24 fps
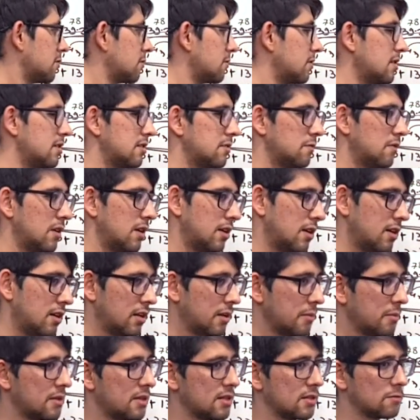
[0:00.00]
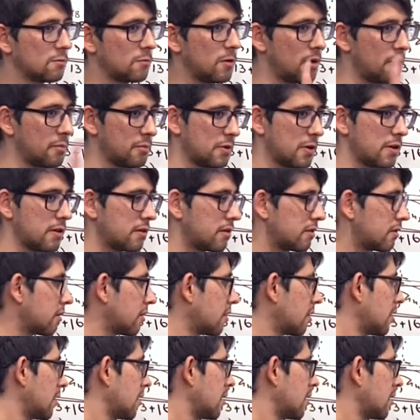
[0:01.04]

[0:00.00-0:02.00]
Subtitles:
to this one, it means one pair.